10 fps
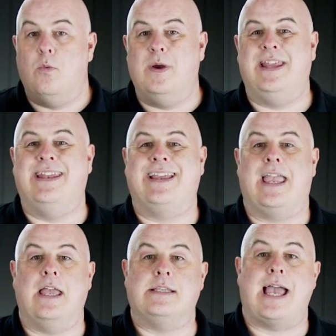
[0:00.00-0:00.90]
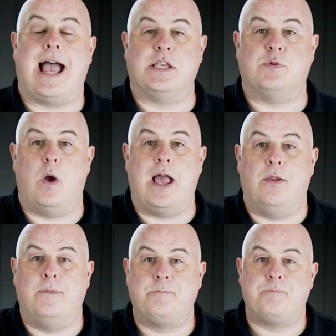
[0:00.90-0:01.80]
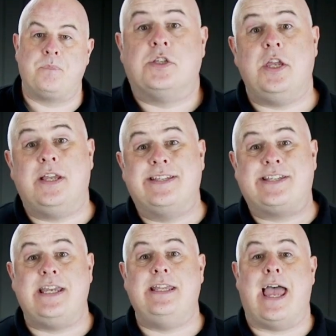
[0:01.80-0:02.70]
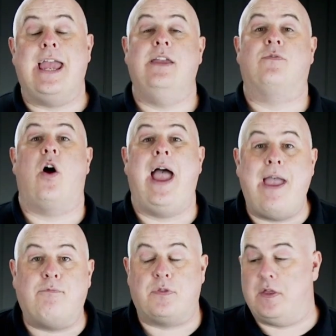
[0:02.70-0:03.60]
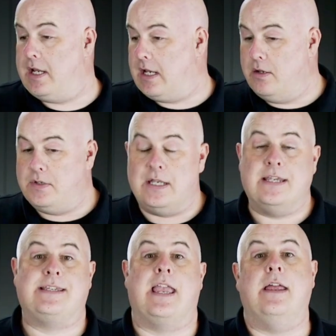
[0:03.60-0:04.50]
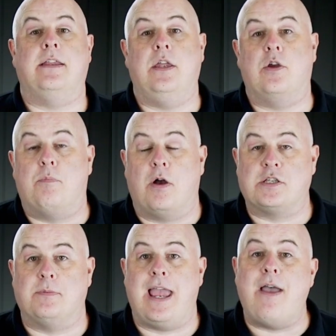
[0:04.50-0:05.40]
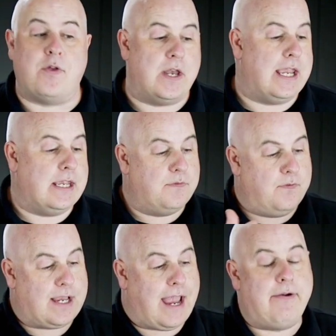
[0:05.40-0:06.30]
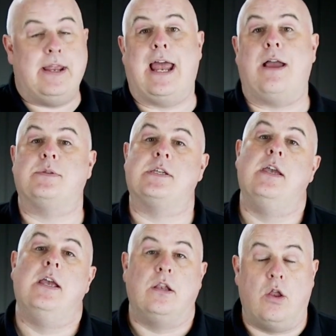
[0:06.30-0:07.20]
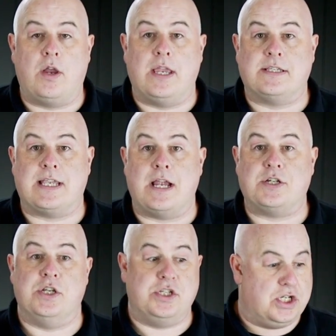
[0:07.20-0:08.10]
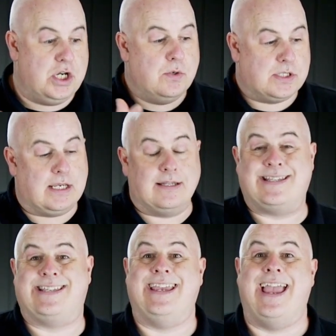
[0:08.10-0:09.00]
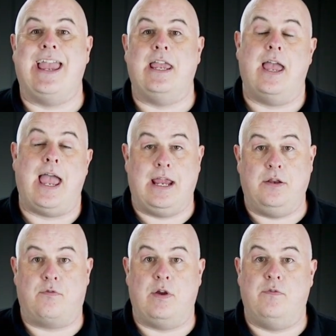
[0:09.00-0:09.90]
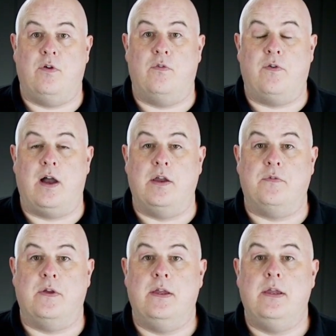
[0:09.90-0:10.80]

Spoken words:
within the kit as well. So you can see there you've got everything included in this kit that you could possibly ever need for carrying out logging sessions using the CA8345.